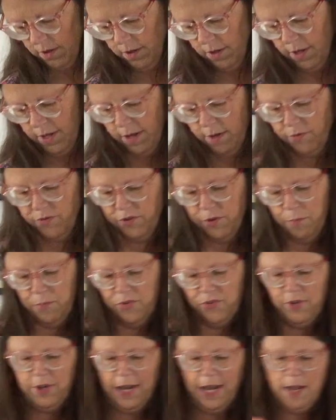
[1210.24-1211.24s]
I have some
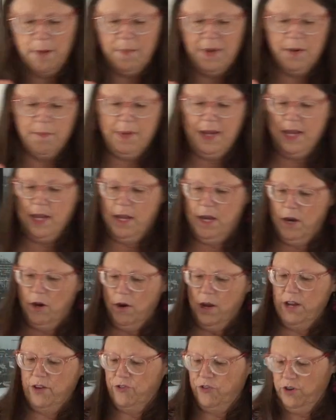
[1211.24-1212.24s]
slime in my hair.
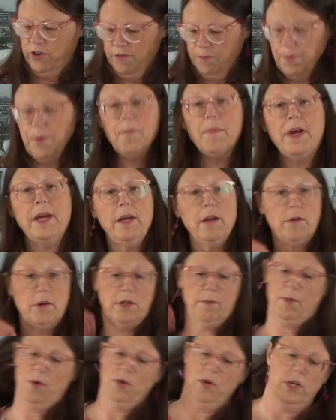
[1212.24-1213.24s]
I should have put my hair in a
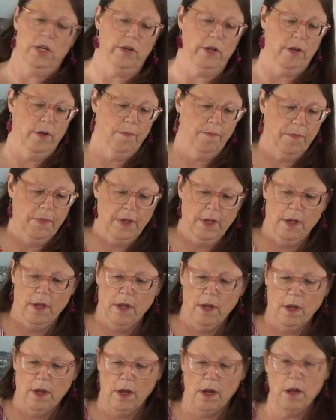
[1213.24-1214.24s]
ponytail.
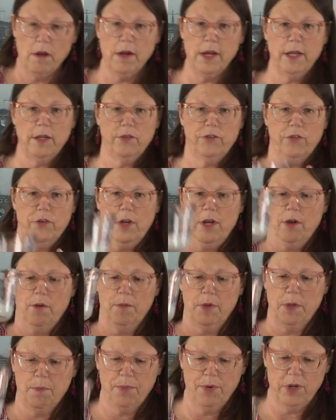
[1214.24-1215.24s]
All right, so now I'm
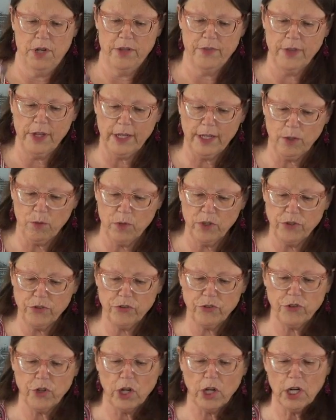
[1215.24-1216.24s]
going to put in the liquid
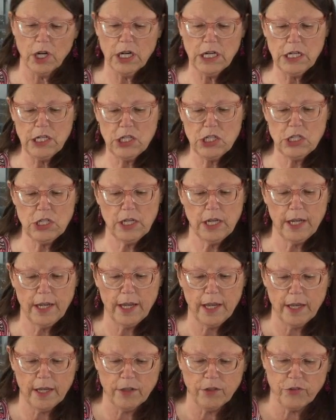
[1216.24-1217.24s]
starch
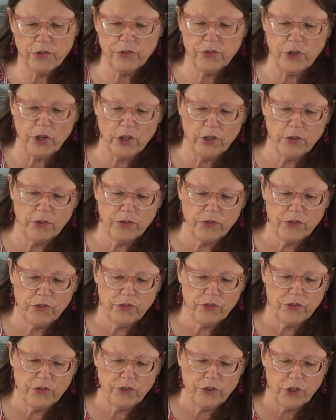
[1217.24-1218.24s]
and start
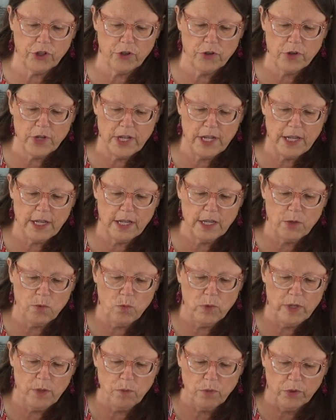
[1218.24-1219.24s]
stirring, and
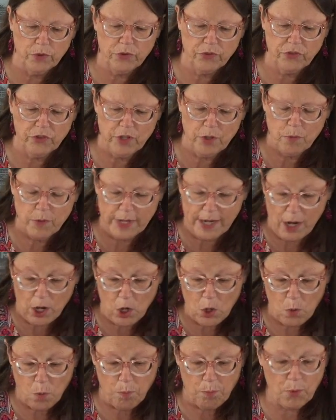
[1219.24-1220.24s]
we will see what
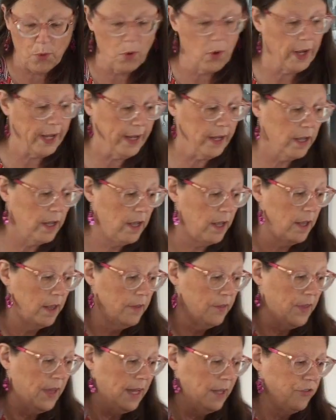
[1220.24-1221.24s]
oh boy,
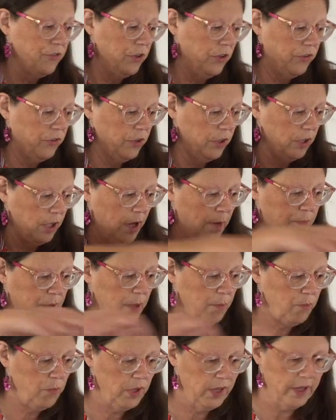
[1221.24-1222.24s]
that just globbed
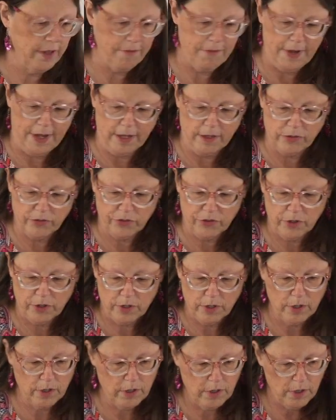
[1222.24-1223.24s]
up really fast.
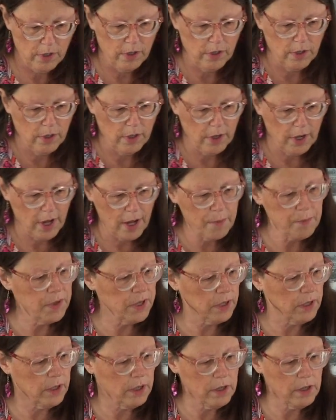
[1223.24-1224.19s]
I'm gonna